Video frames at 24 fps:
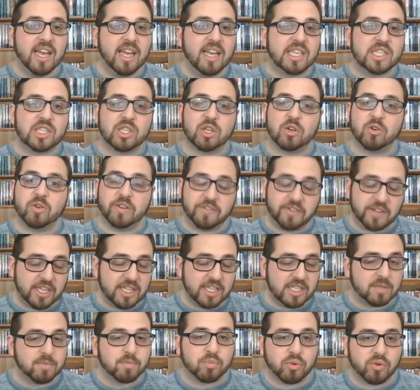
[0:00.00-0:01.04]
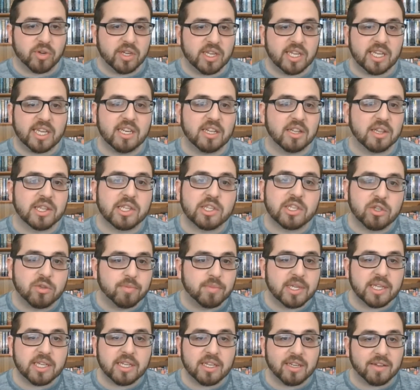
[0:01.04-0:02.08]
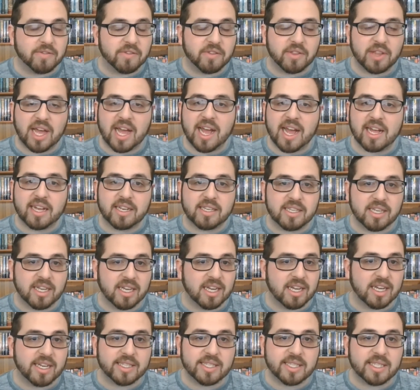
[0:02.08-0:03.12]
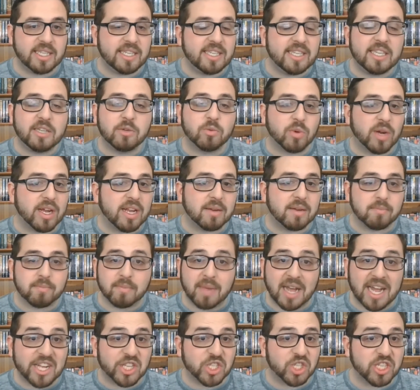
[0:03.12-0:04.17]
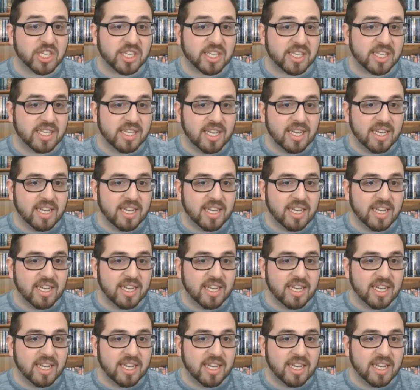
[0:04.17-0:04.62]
so if he's bringing a little bit of that uh, CD Red magic